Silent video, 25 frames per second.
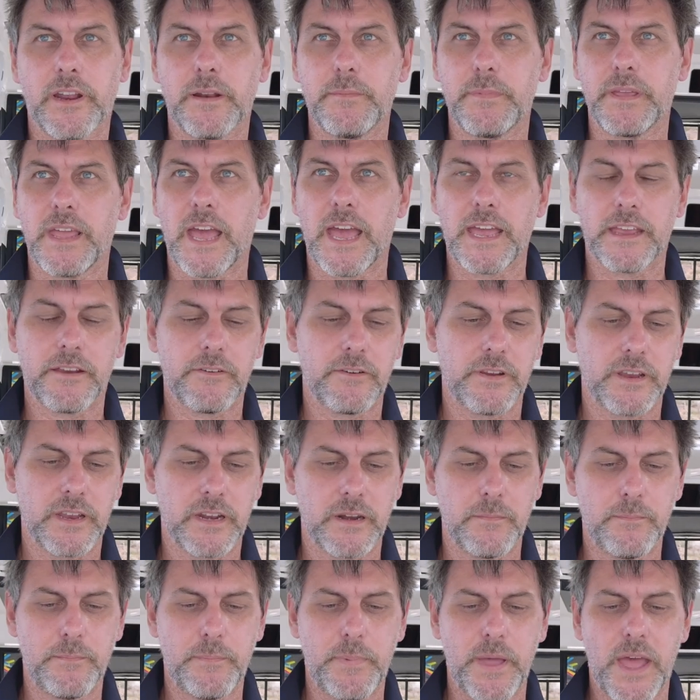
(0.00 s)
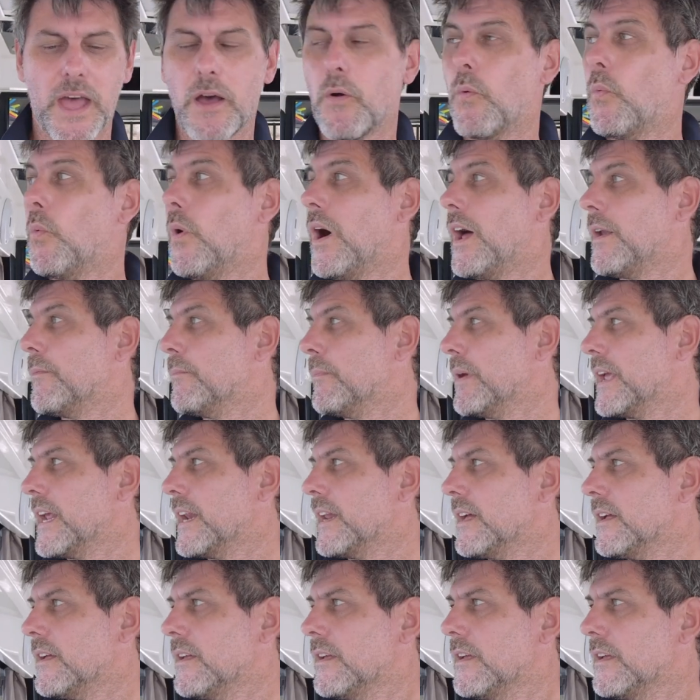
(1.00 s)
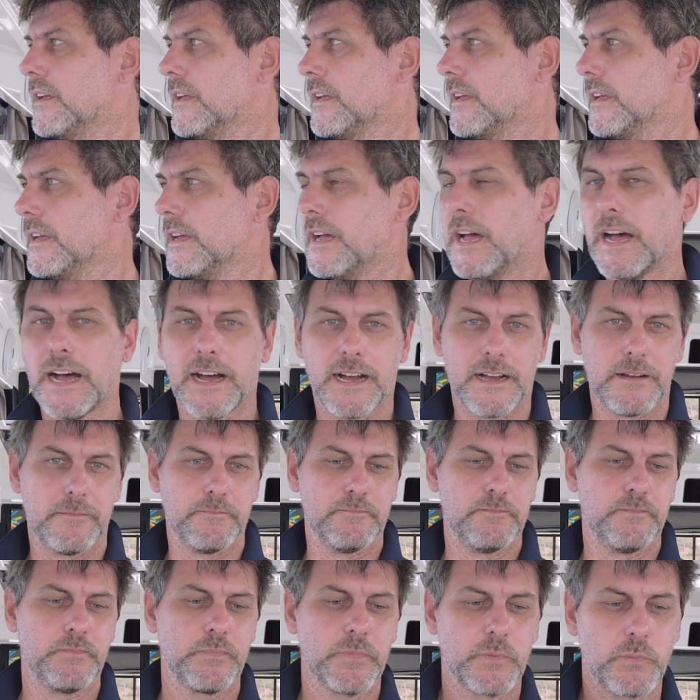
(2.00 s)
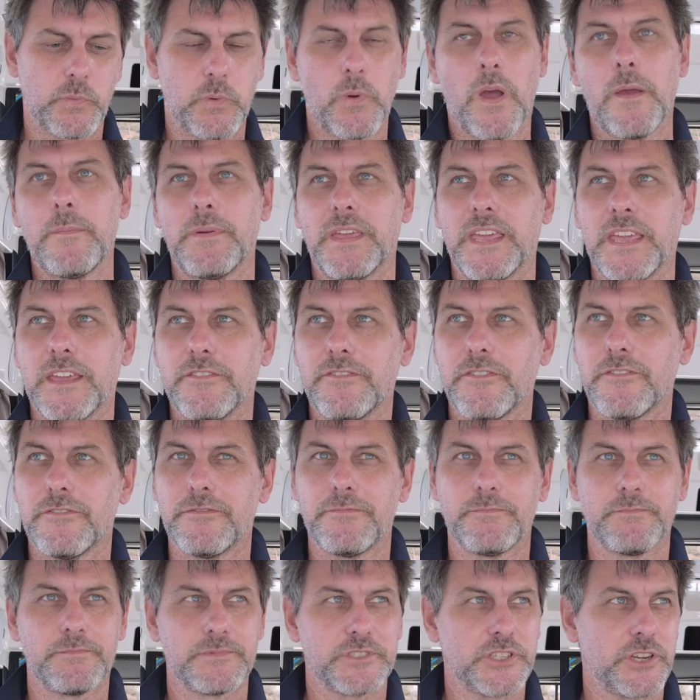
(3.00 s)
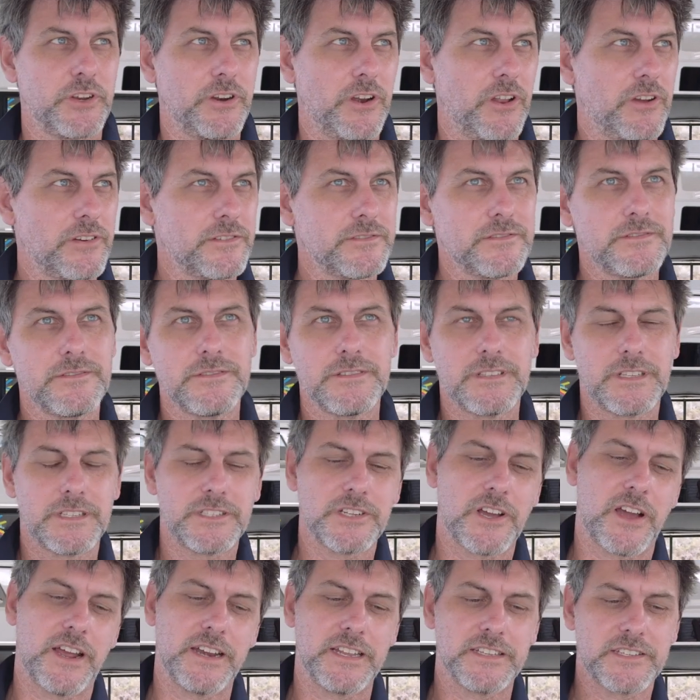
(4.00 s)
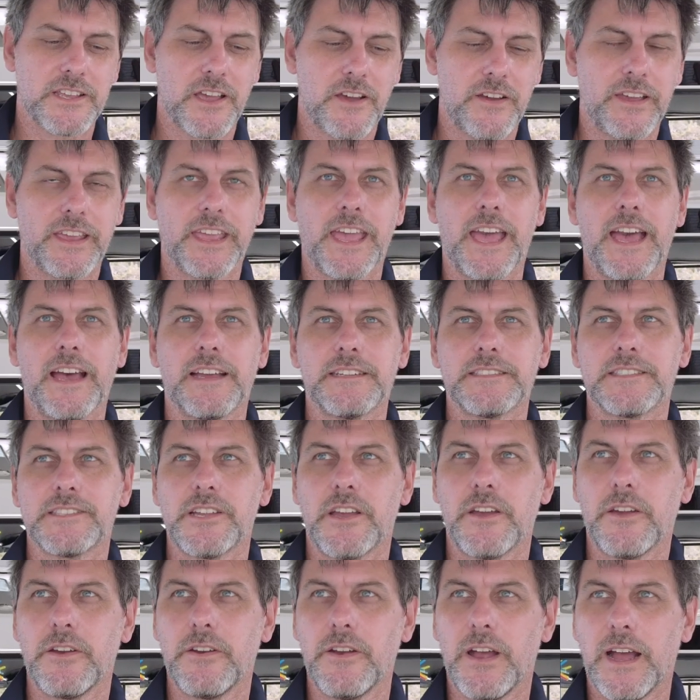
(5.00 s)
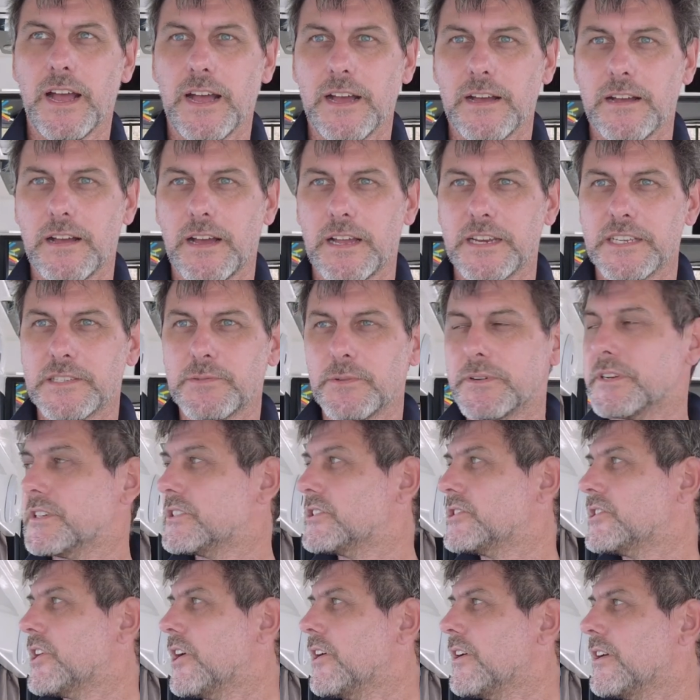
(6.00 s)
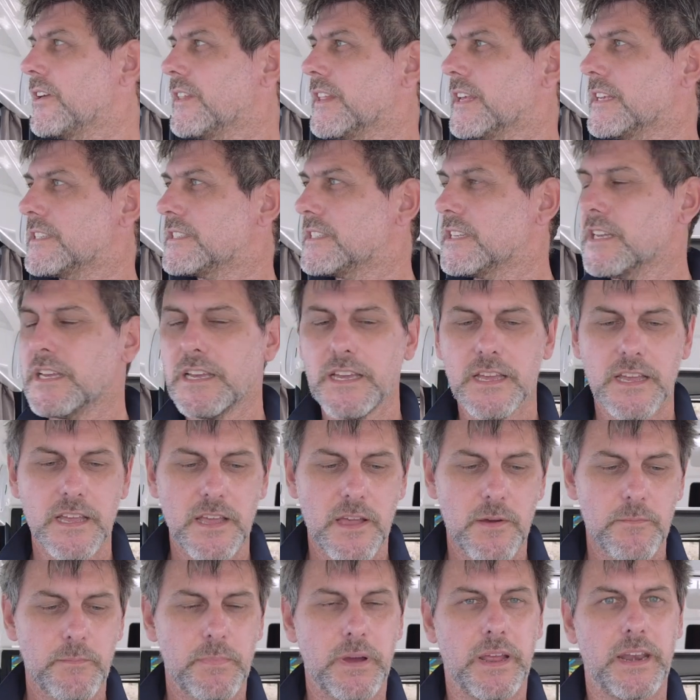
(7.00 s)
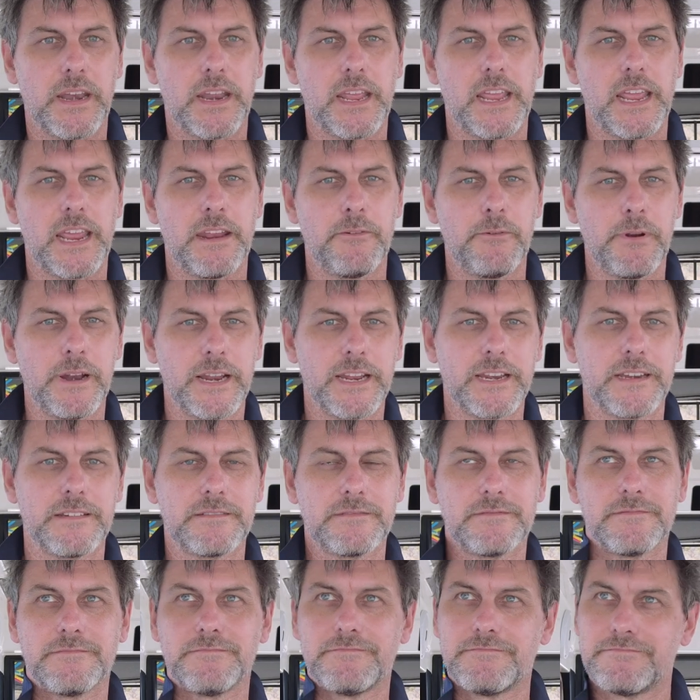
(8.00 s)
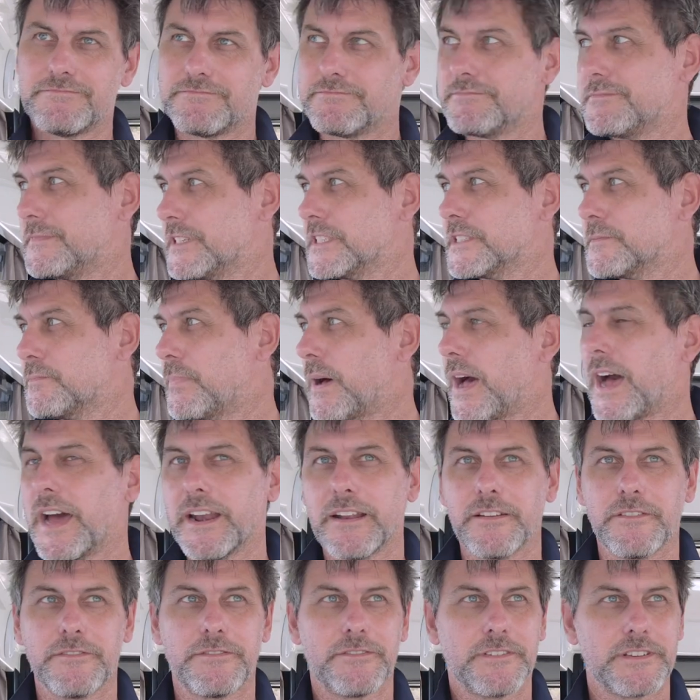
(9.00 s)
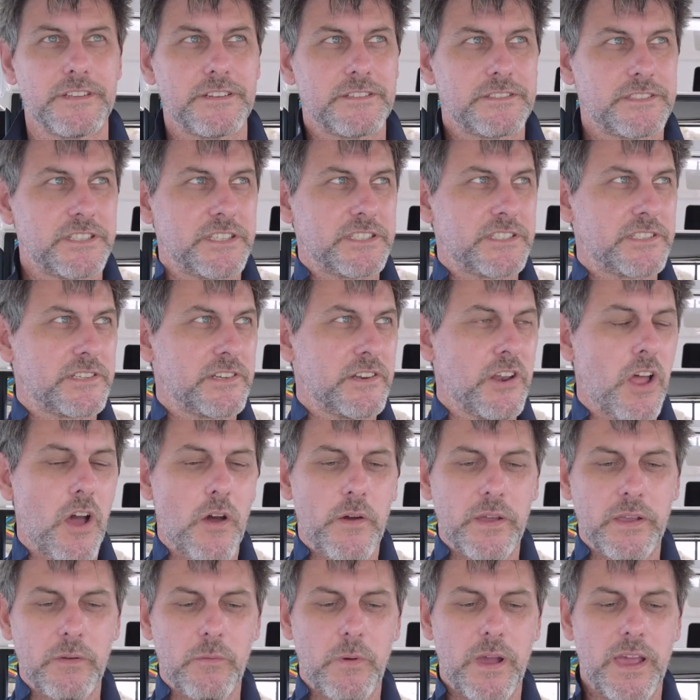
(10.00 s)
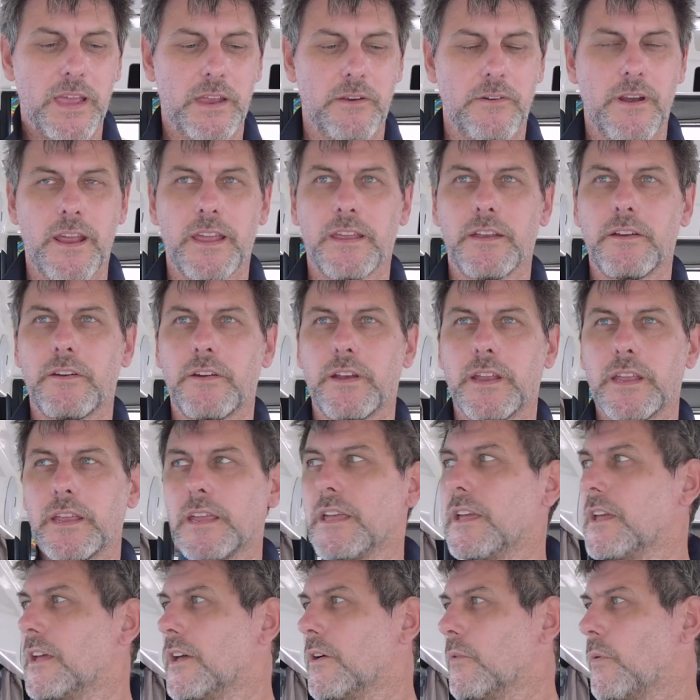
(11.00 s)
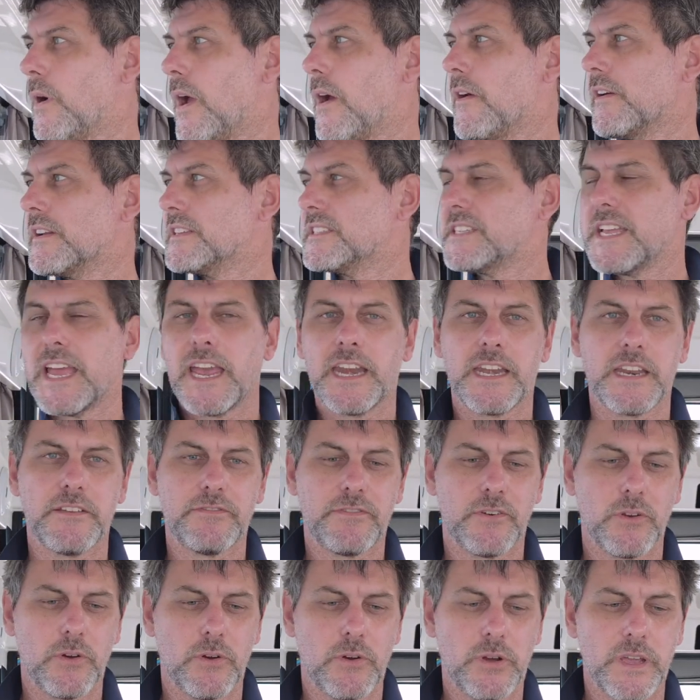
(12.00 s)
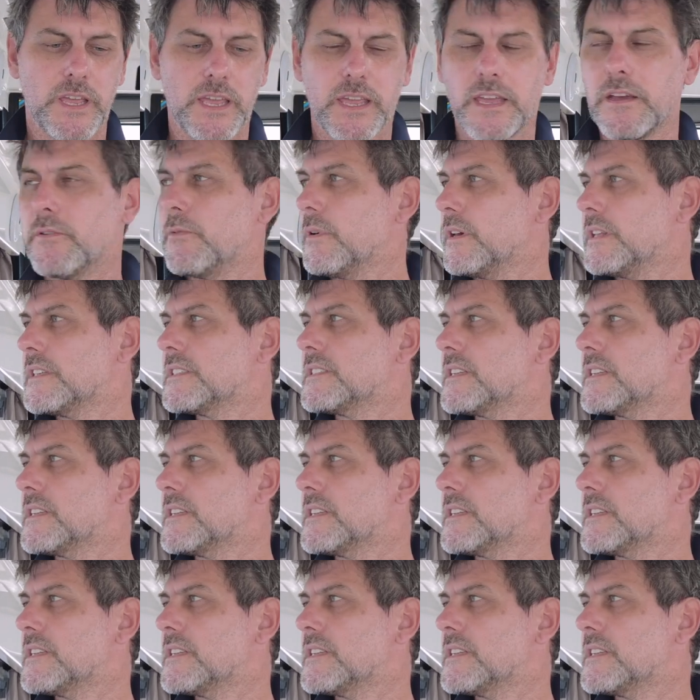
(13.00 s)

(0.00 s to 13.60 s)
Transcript: going to be anchoring in about 1 meter. We won't be here for too long. The tide is going out, so I just wanted to show you this. But this is part of just knowing where you're anchoring. We're on a sandy floor here with